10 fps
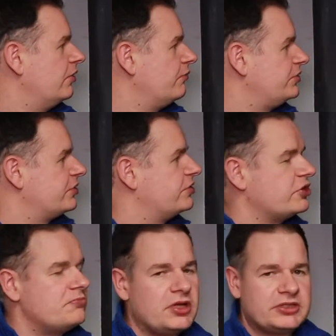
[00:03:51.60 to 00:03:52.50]
which can
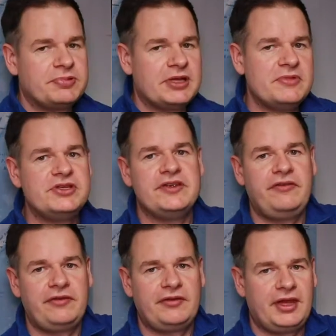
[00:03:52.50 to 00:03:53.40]
show multiple
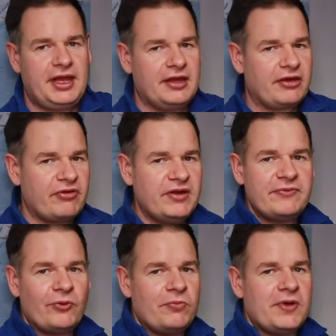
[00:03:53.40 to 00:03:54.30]
images in a grid
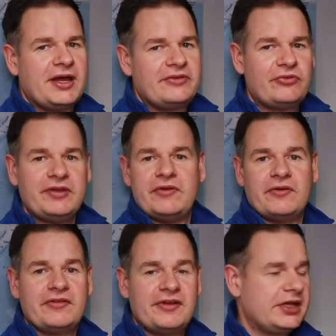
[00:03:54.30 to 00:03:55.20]
format or even on a
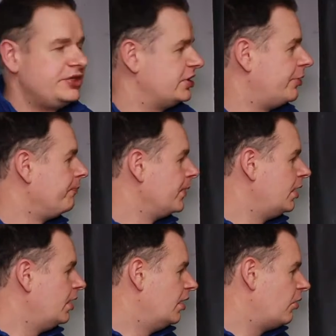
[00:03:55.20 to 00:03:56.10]
slideshow.
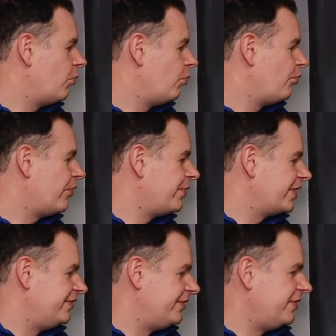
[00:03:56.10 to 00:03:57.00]
Or what we're
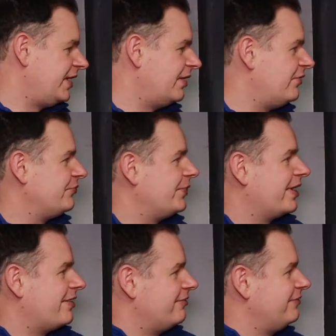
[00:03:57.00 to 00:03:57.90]
going to do here is we're
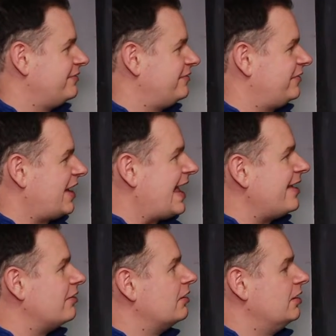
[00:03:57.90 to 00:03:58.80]
going to
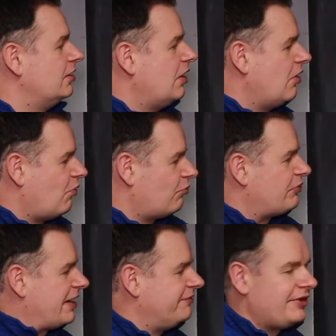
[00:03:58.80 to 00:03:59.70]
tail or
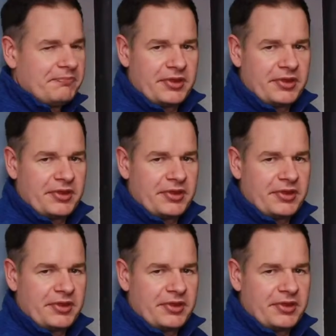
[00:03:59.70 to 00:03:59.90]
round up